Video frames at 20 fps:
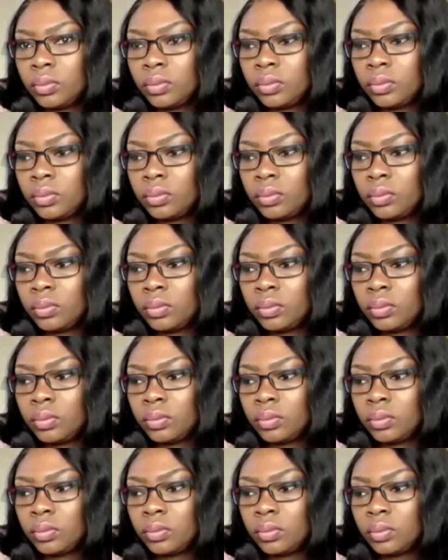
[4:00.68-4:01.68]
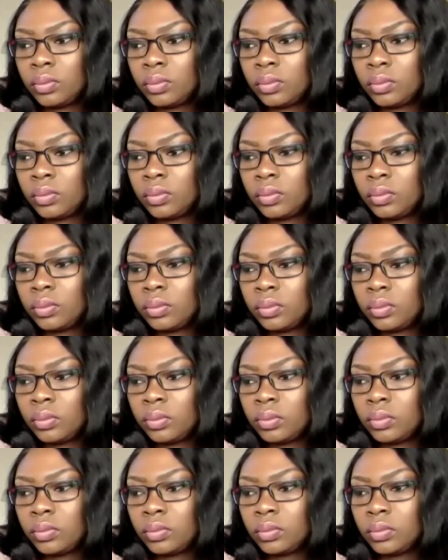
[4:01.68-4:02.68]

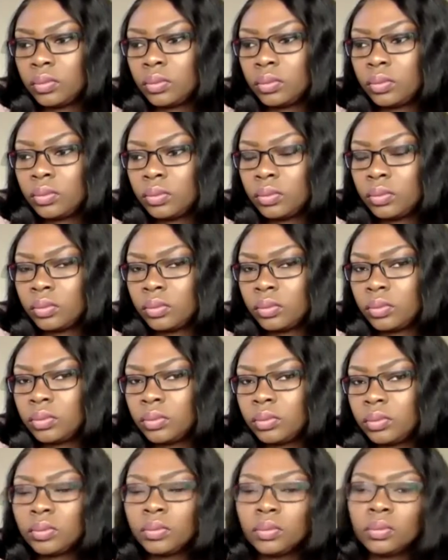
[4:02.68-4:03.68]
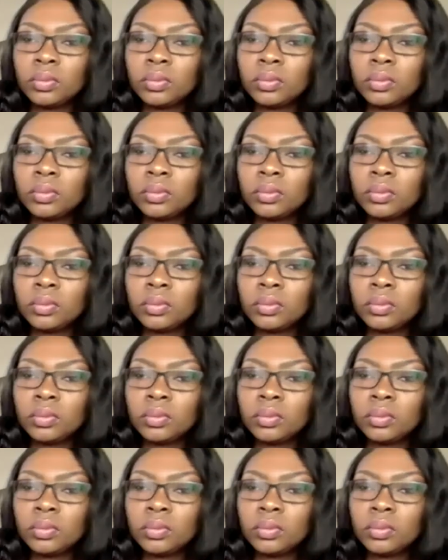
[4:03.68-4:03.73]
The person shown says nothing.